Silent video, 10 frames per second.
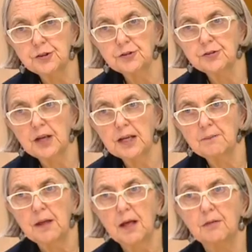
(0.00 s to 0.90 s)
are you saying
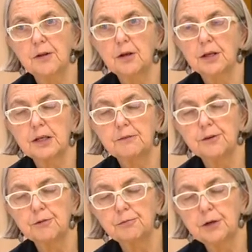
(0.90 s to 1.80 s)
that, like, if
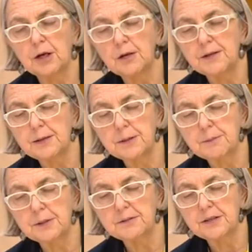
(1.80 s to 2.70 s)
you rely on the
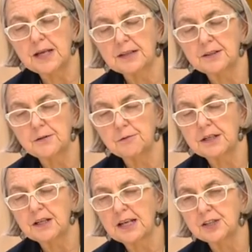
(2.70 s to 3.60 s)
EPBC Act and the
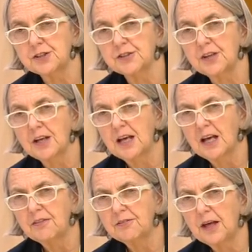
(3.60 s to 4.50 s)
regulations,
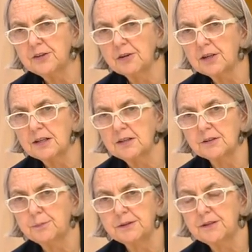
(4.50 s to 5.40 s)
they don't get into
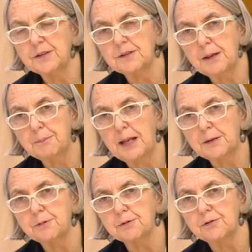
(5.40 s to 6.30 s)
specifics about
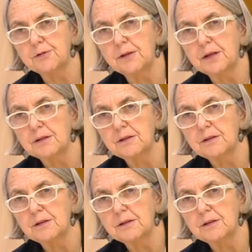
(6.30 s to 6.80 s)
platypus, do they?